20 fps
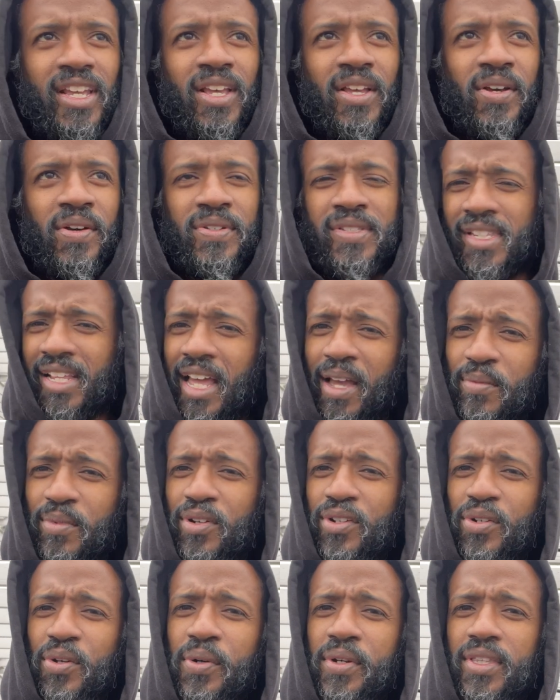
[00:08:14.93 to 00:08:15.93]
was a lot more
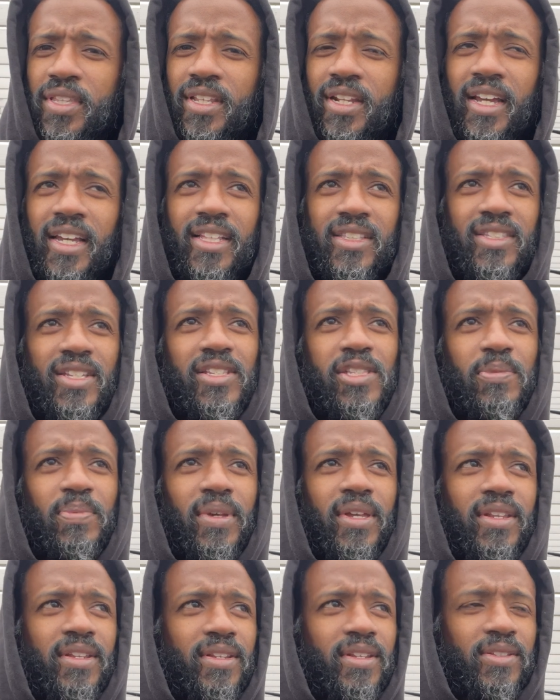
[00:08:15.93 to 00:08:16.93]
annoying than I
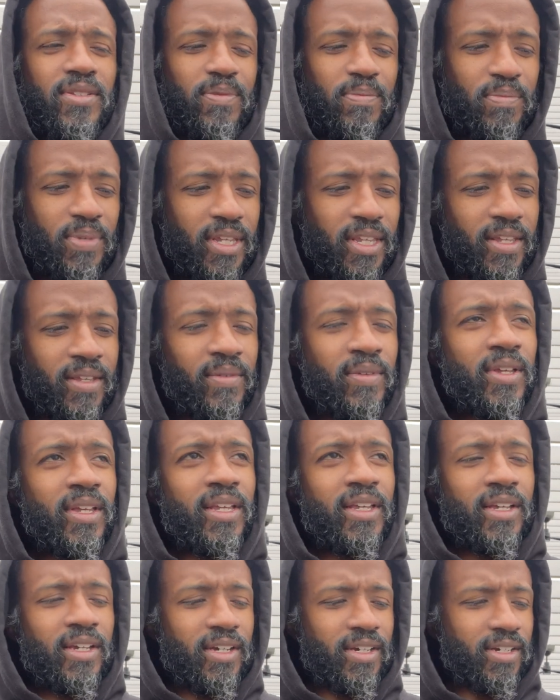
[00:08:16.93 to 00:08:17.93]
anticipated it to be.
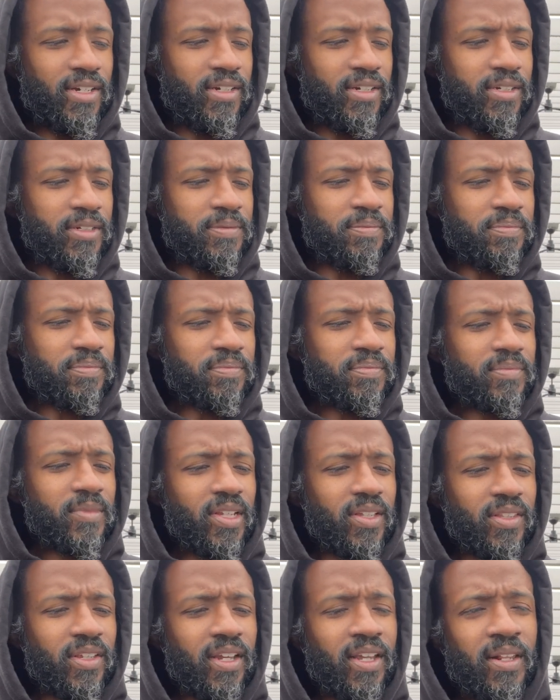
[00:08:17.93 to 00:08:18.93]
Um,
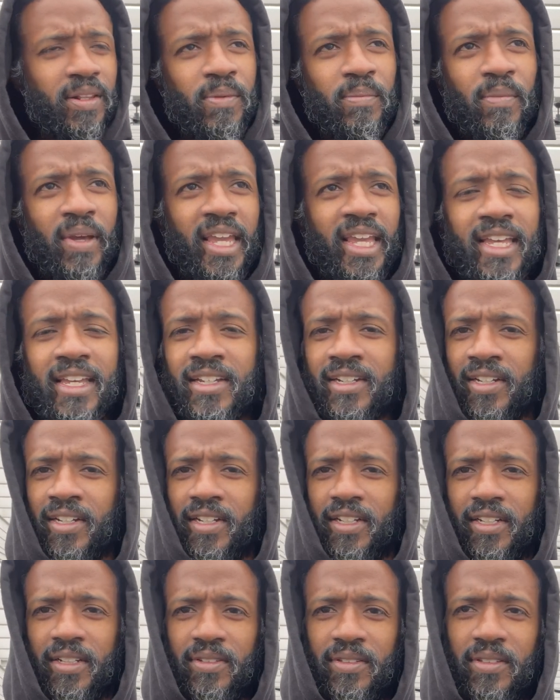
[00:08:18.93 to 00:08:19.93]
then the main
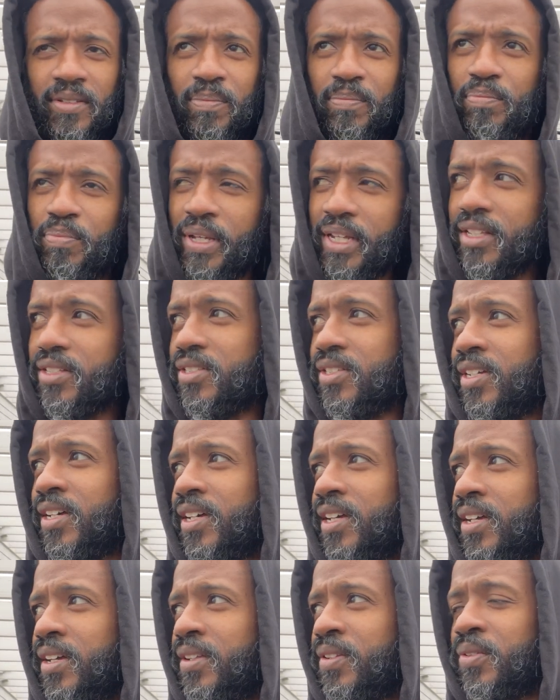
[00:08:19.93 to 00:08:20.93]
con, the biggest
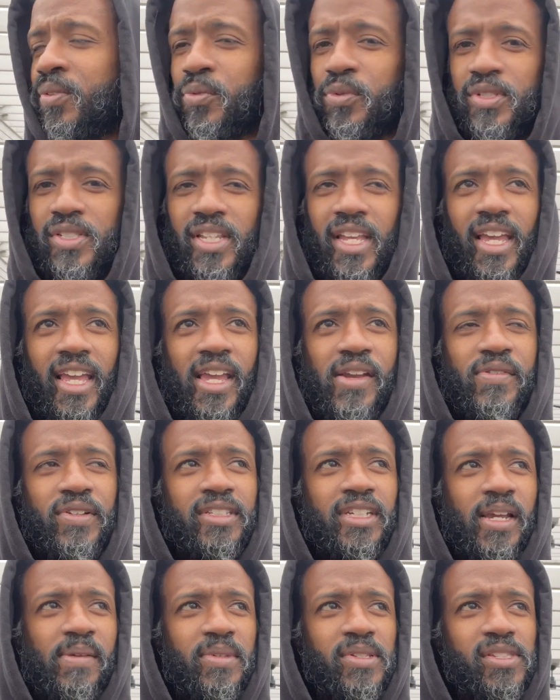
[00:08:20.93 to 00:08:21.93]
con, was that every
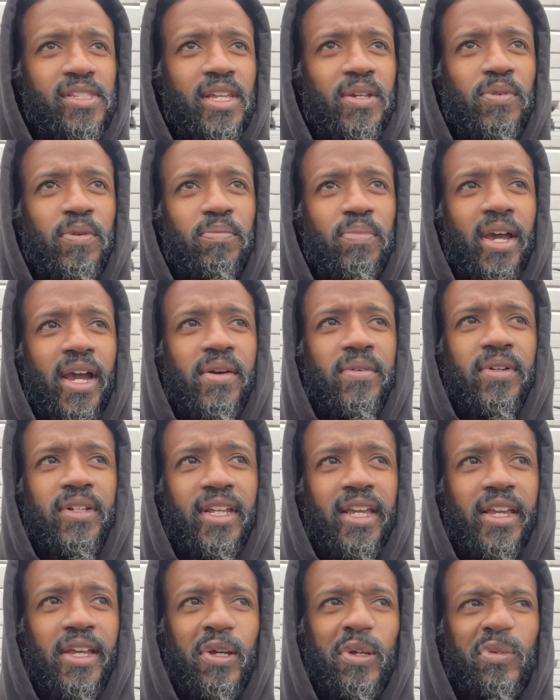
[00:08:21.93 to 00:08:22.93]
time this thing would power
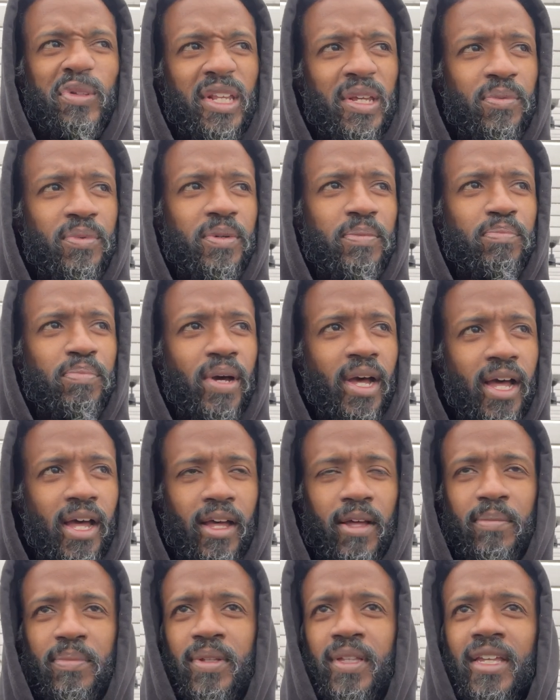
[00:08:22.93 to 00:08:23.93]
down, it would pop